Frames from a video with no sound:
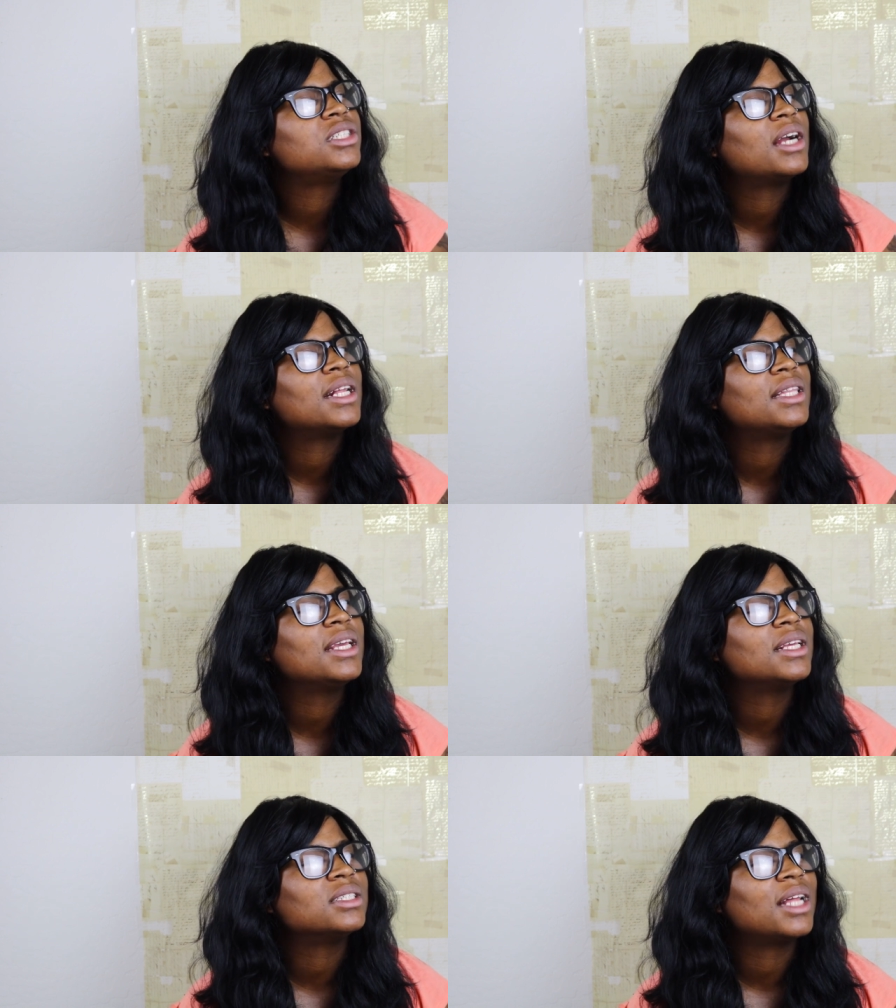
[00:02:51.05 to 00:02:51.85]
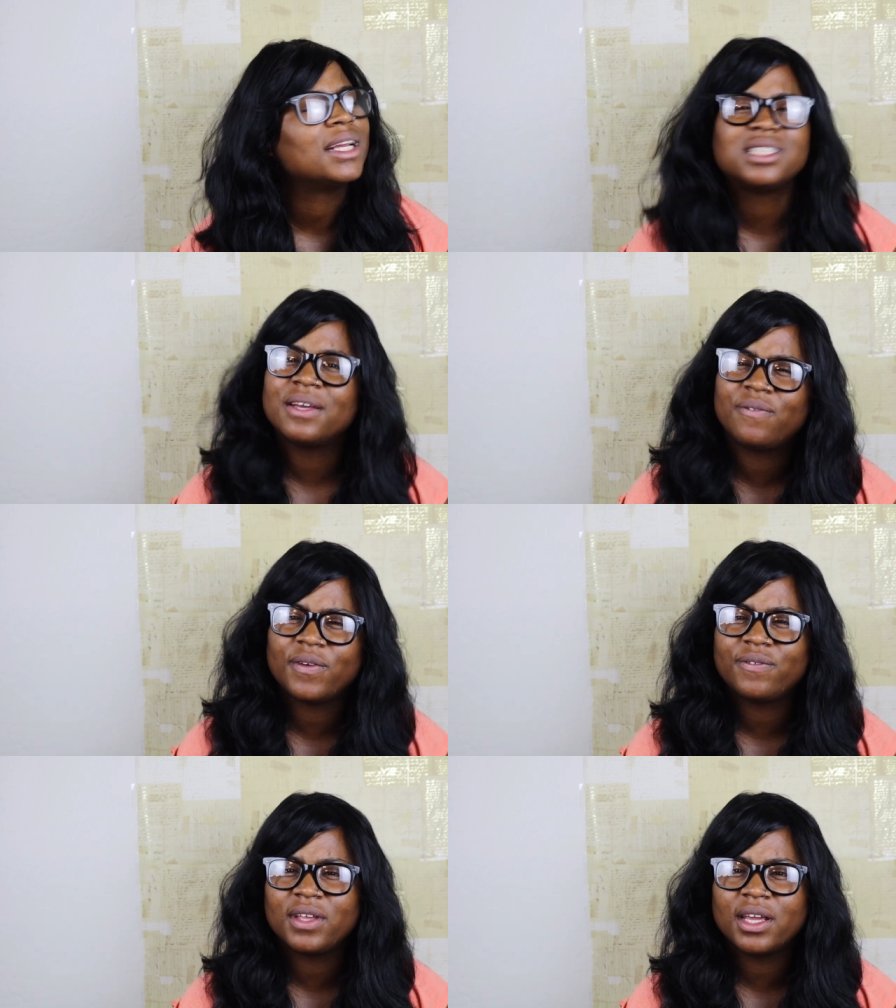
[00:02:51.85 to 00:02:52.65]
here? I think it's like
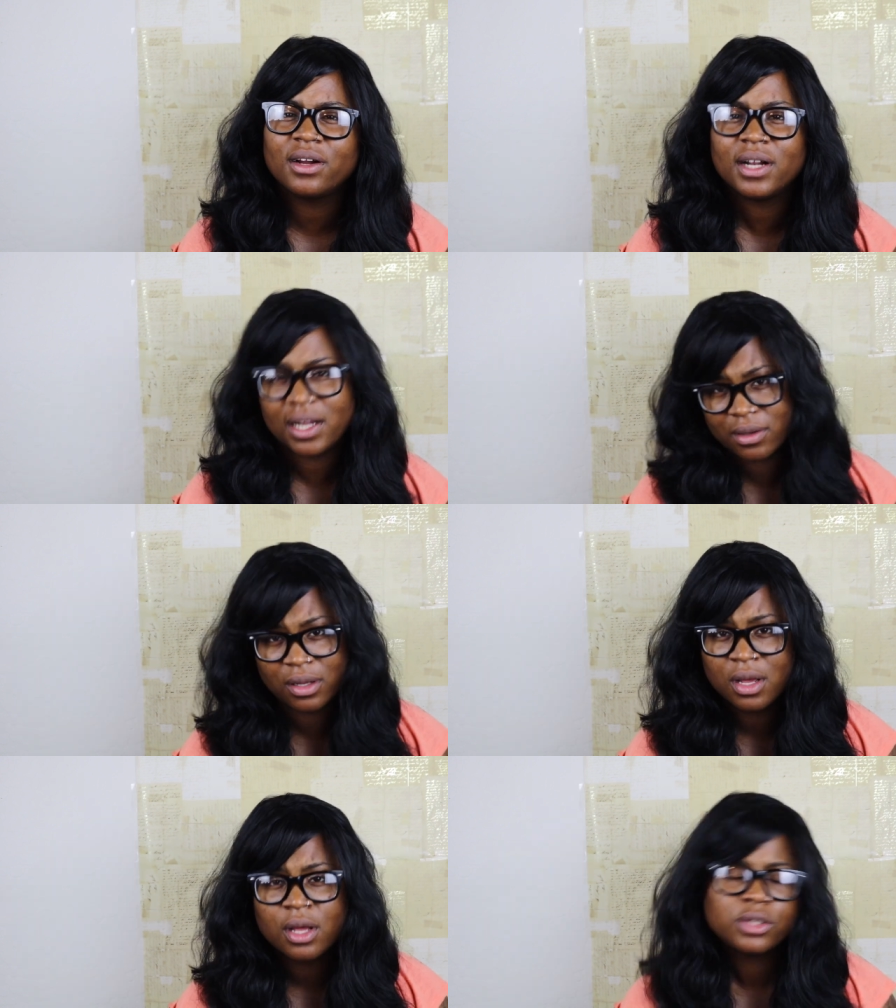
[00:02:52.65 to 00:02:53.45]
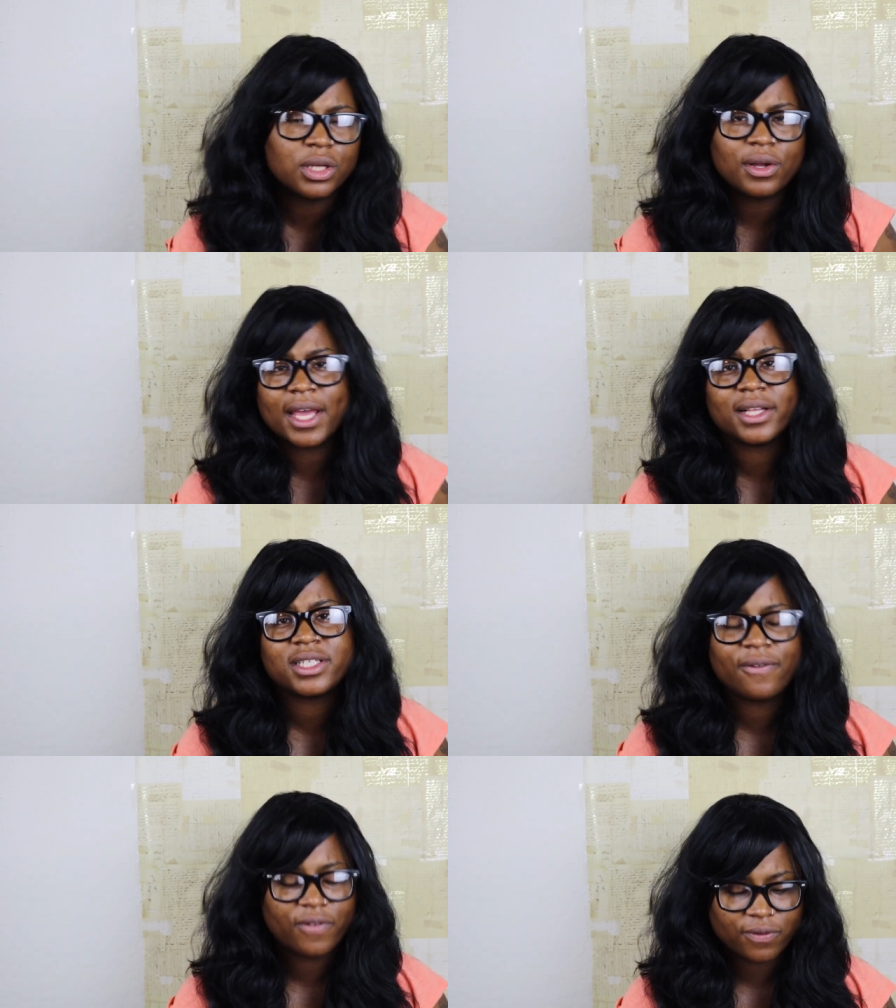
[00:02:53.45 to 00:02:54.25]
$10.50 here now. So yeah,
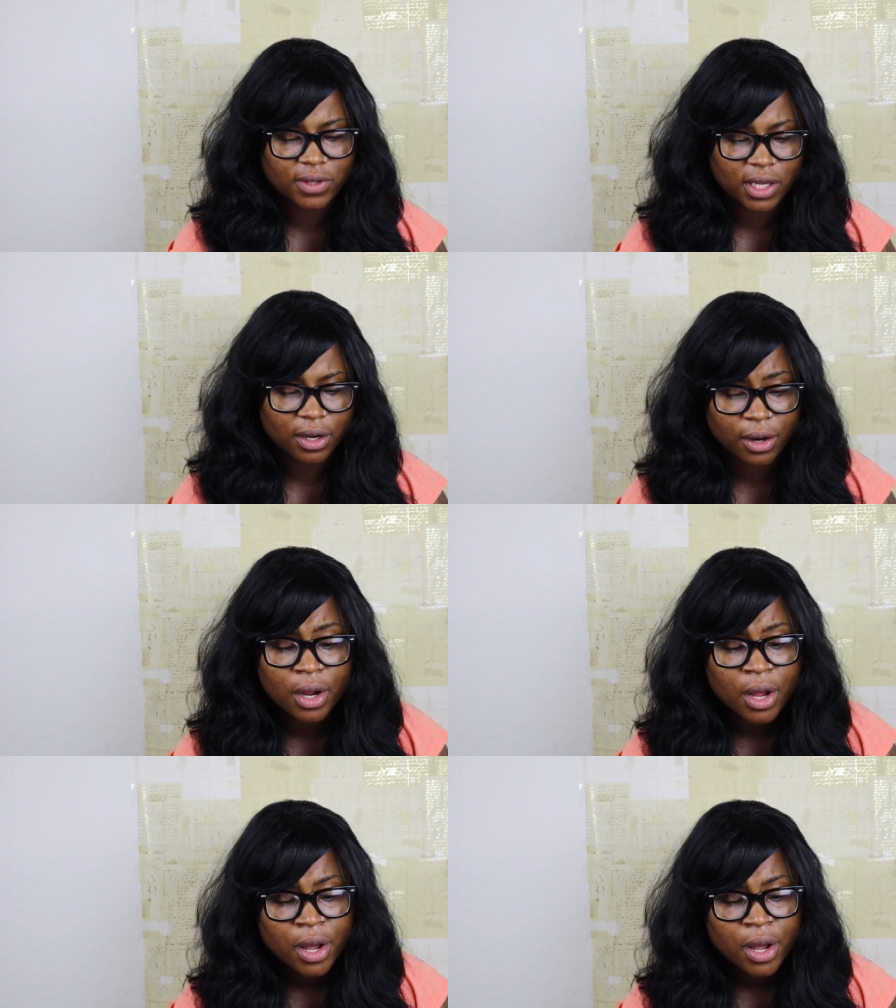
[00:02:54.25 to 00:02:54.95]
$10.50 here.